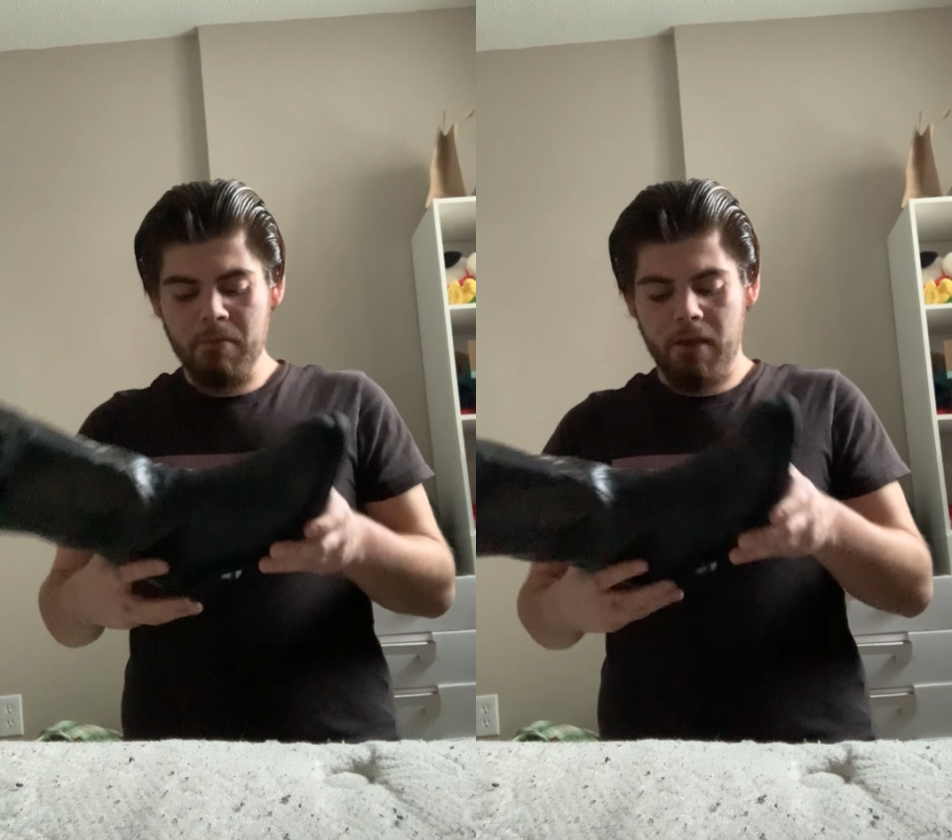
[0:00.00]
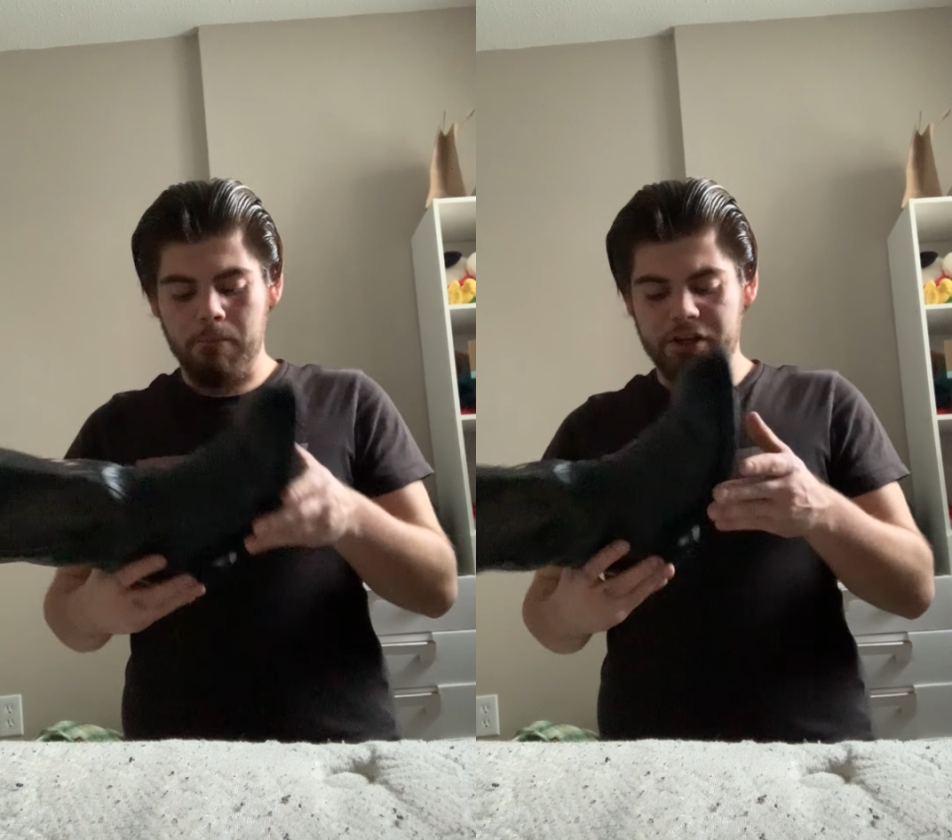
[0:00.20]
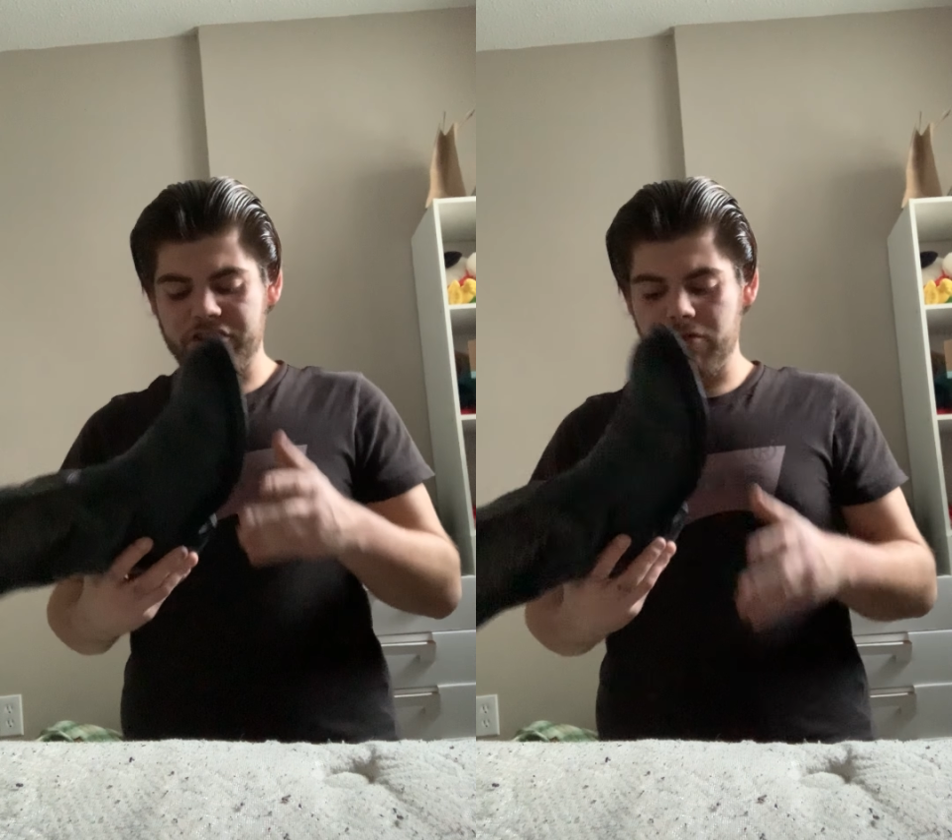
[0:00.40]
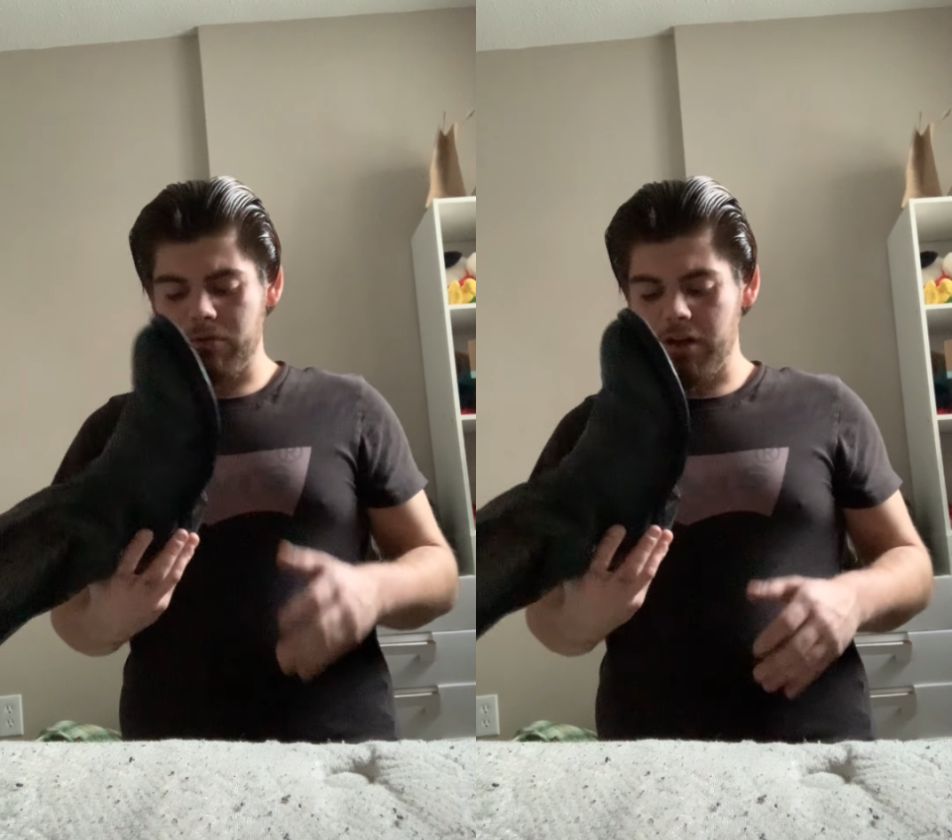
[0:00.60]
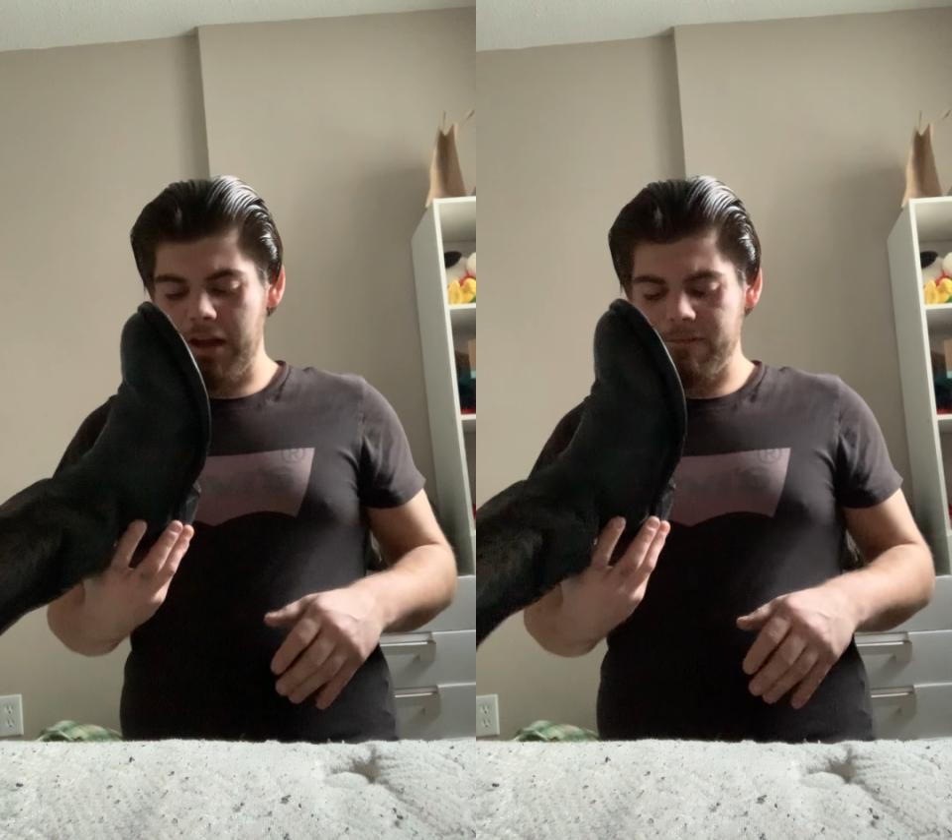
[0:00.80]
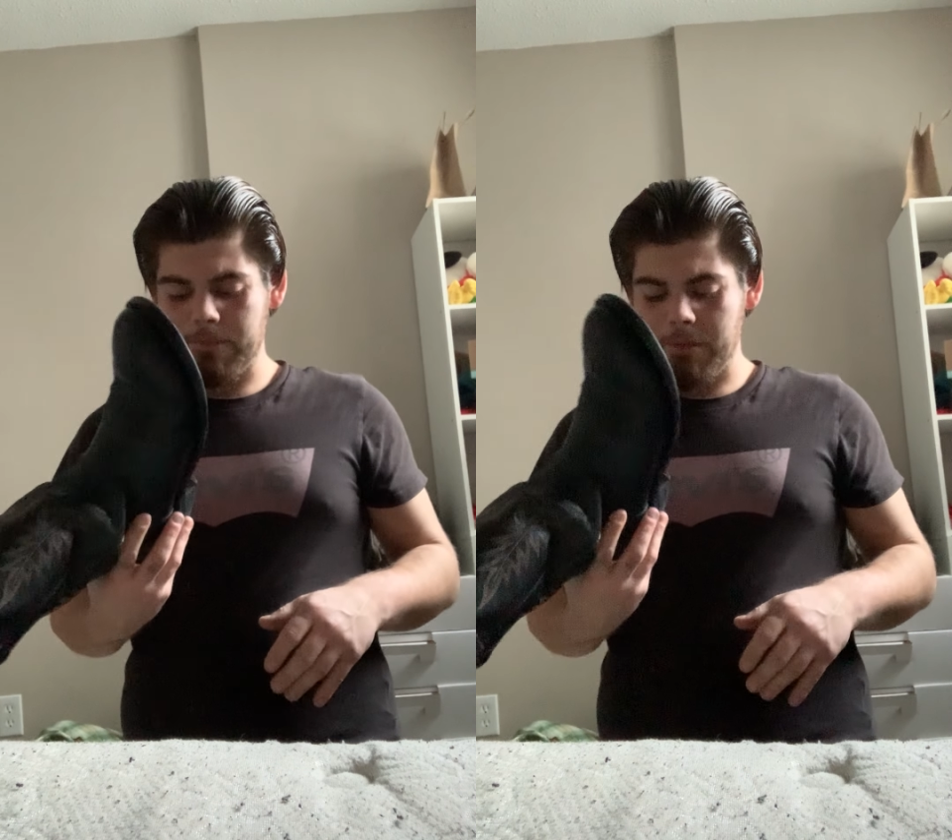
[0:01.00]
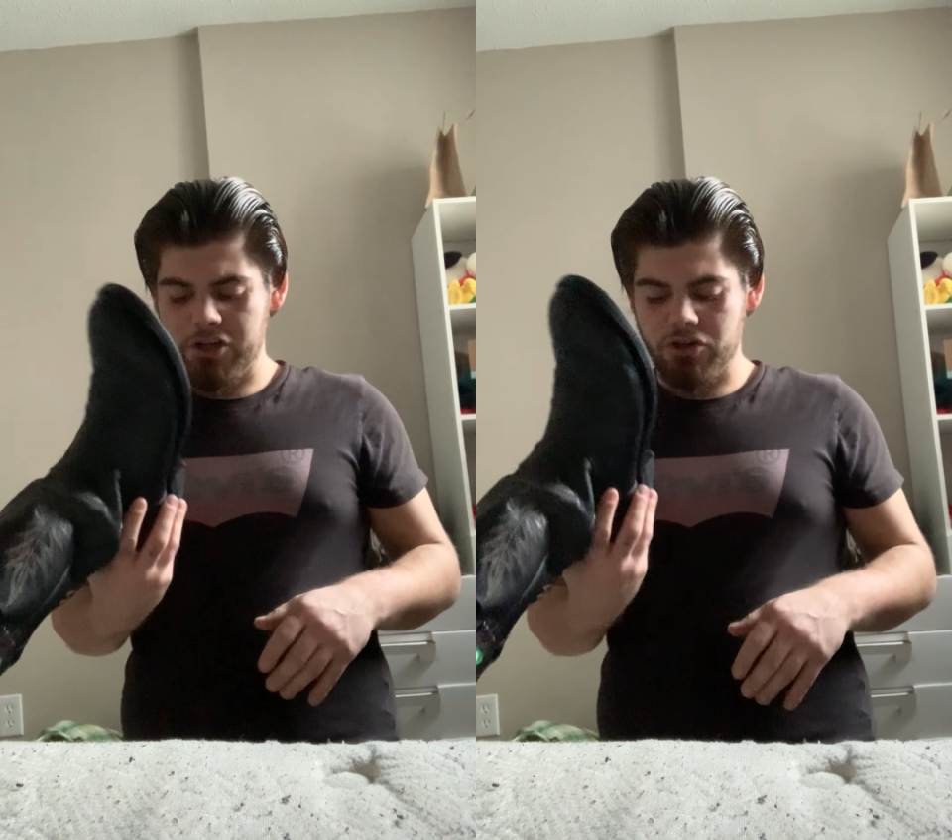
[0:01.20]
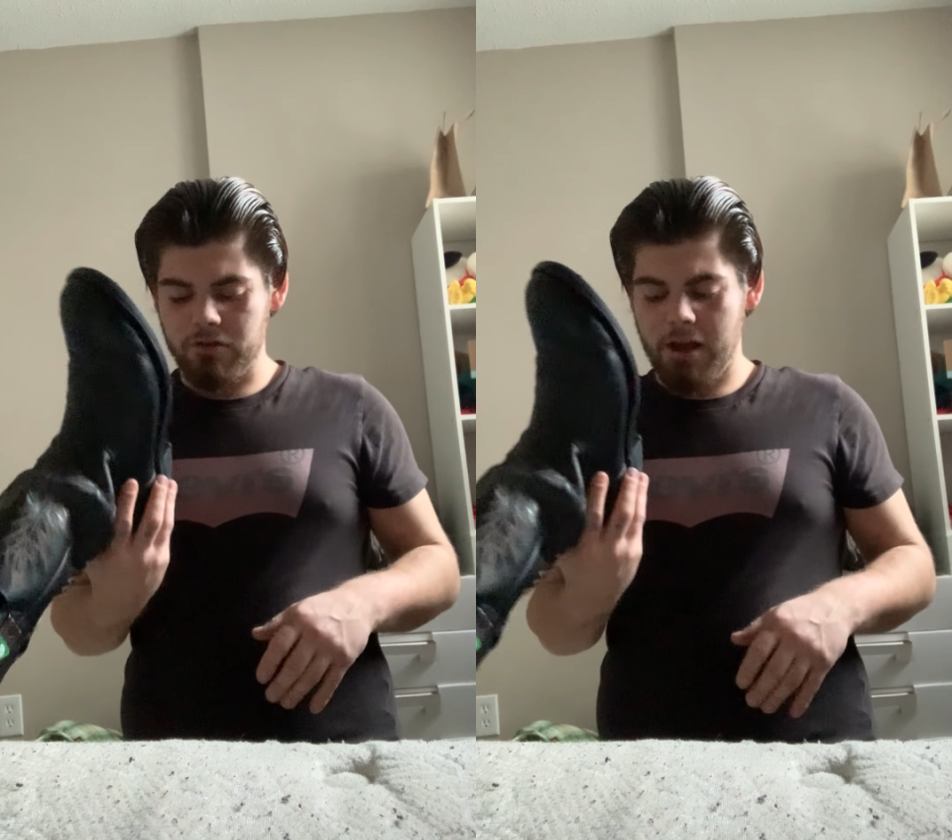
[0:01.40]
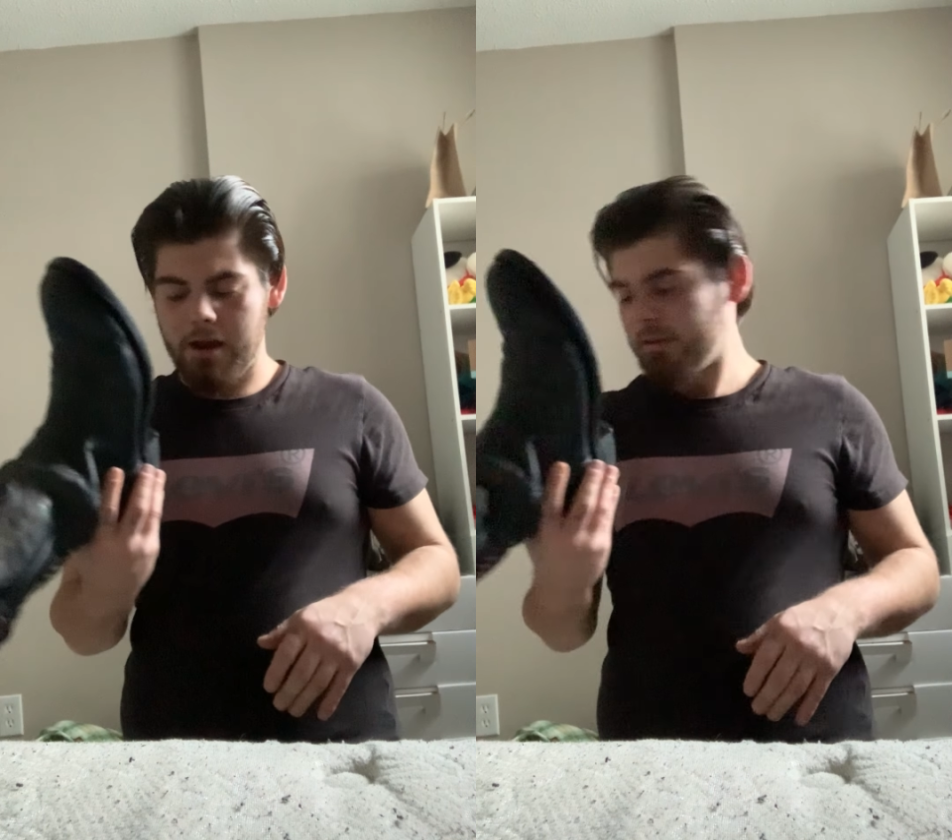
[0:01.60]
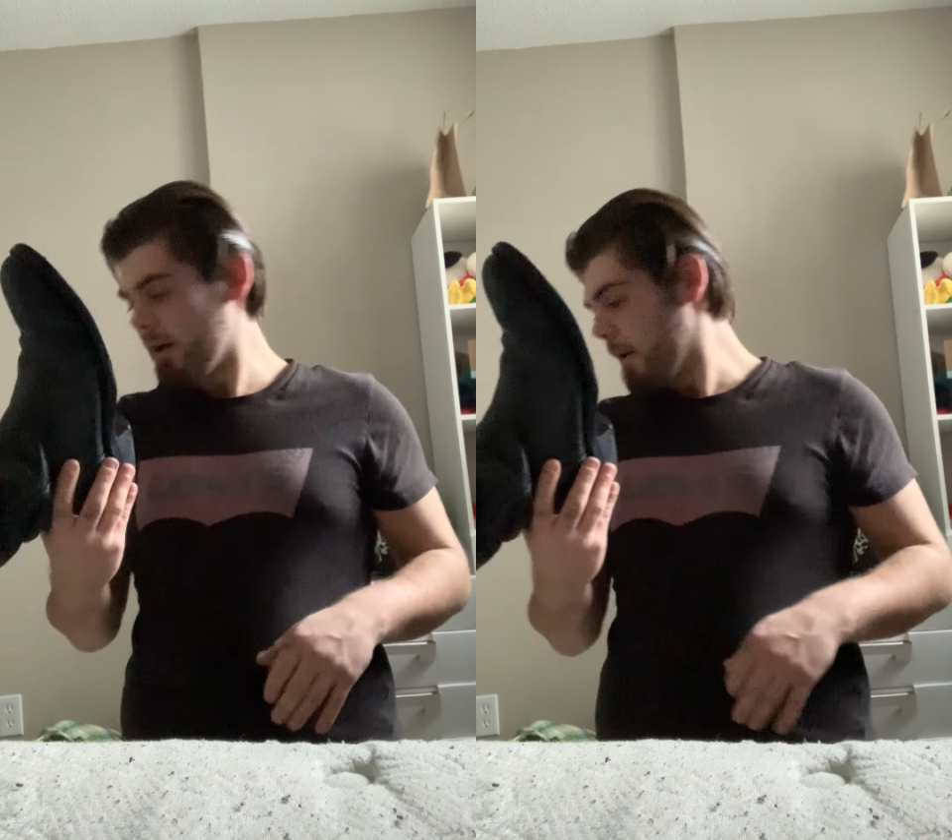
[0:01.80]
but you really have to make sure
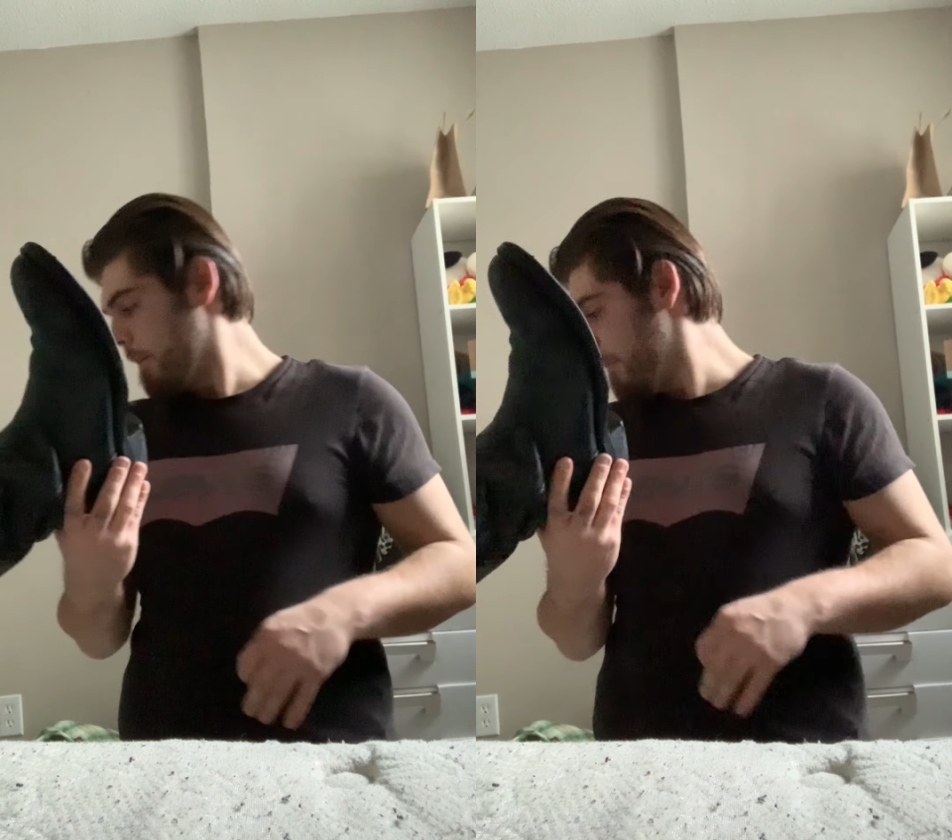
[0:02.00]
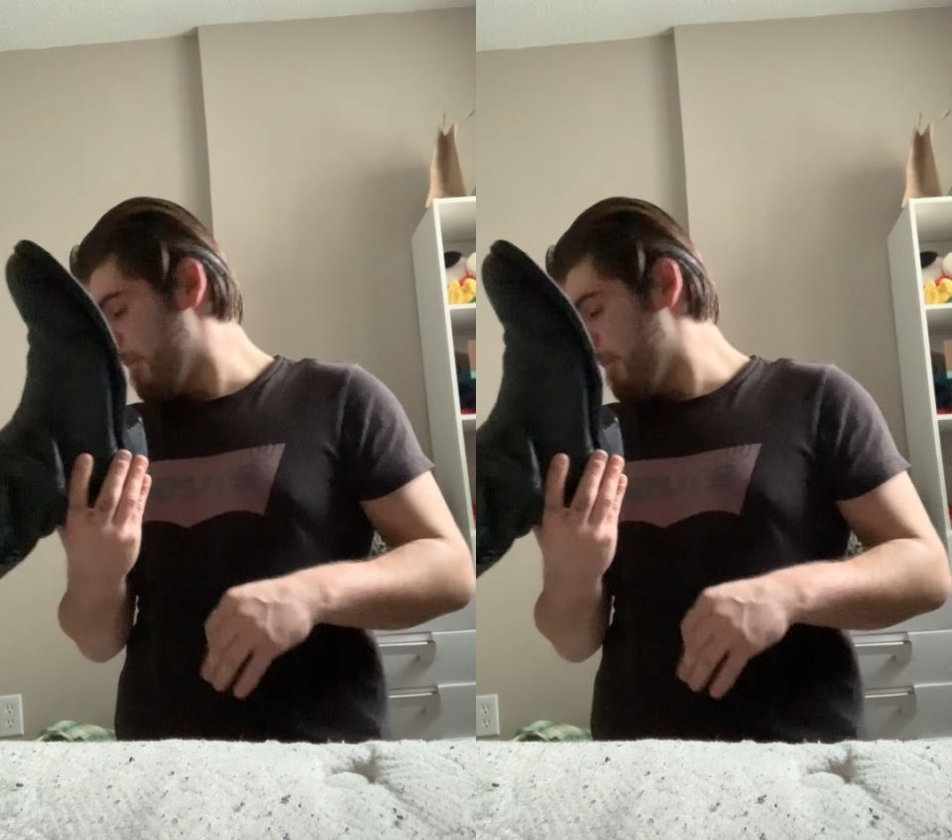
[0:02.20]
that